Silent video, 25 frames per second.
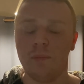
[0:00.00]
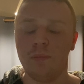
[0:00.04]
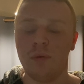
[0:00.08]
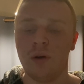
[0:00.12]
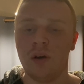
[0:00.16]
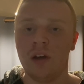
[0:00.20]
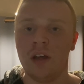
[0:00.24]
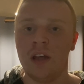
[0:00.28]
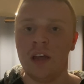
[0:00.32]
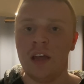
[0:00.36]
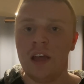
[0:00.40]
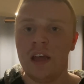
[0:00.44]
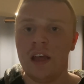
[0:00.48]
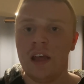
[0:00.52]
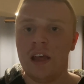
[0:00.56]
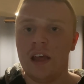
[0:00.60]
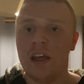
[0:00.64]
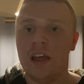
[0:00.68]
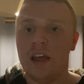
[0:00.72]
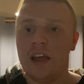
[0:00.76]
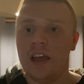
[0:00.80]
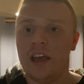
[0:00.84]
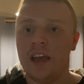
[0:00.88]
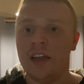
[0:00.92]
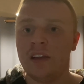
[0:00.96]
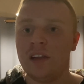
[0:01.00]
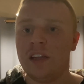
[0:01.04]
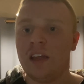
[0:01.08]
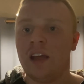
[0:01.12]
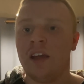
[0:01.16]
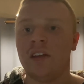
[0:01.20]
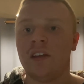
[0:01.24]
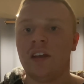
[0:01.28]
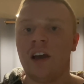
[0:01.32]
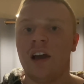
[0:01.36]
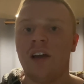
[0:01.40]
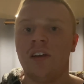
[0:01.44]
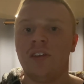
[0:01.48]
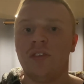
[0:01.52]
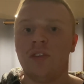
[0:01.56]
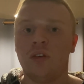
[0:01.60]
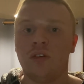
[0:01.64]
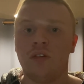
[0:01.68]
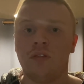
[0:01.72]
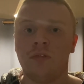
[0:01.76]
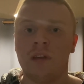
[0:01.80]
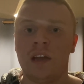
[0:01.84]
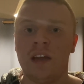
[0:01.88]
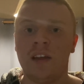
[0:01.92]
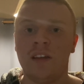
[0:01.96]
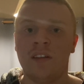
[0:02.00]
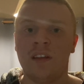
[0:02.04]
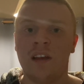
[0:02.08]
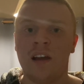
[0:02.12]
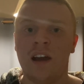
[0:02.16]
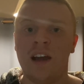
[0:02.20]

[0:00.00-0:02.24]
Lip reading: But in the end, guys, the creator,